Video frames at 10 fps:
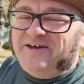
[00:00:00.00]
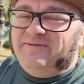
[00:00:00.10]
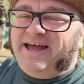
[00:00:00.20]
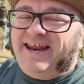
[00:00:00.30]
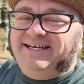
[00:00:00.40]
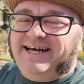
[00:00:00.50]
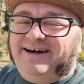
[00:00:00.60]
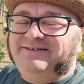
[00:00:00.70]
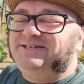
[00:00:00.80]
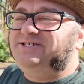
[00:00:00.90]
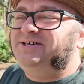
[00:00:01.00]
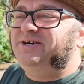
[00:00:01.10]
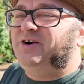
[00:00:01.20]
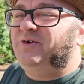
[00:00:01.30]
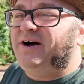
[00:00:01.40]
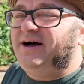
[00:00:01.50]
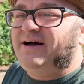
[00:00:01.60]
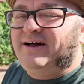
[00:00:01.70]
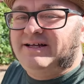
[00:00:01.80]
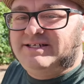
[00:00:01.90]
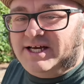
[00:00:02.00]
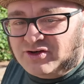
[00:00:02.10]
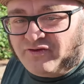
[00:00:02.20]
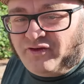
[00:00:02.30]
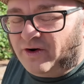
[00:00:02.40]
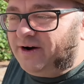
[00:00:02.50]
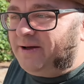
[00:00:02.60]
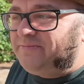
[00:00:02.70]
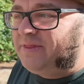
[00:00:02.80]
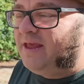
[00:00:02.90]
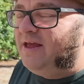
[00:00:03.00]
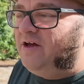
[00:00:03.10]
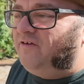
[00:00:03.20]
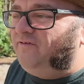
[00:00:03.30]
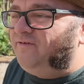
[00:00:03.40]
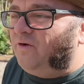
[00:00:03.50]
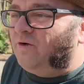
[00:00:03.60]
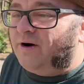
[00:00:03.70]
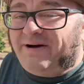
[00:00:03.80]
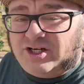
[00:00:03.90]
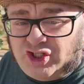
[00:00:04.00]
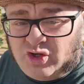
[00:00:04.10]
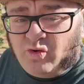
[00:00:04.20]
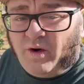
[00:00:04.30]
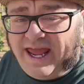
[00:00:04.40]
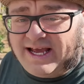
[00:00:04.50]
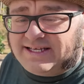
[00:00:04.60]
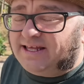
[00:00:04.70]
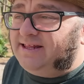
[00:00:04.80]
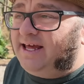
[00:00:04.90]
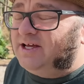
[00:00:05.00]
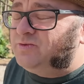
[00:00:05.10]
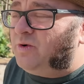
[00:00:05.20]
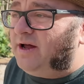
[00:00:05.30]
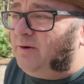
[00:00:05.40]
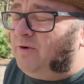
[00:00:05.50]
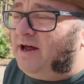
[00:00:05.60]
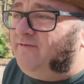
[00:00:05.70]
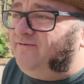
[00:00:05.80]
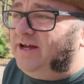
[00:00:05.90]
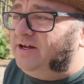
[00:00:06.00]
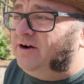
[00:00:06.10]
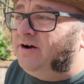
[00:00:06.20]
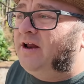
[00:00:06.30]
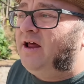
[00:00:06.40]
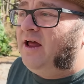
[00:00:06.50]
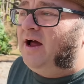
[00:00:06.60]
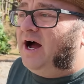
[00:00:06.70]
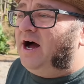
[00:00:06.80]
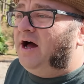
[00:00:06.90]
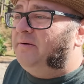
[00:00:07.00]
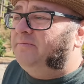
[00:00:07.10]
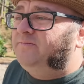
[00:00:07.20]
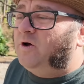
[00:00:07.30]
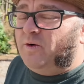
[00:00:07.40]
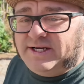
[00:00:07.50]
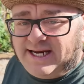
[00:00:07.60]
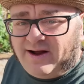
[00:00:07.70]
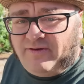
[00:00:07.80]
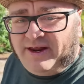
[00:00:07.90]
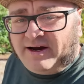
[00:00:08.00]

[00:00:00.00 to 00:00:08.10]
to be heading down to uh, Central Florida for about two weeks, I think is what what I've figured. Um, going down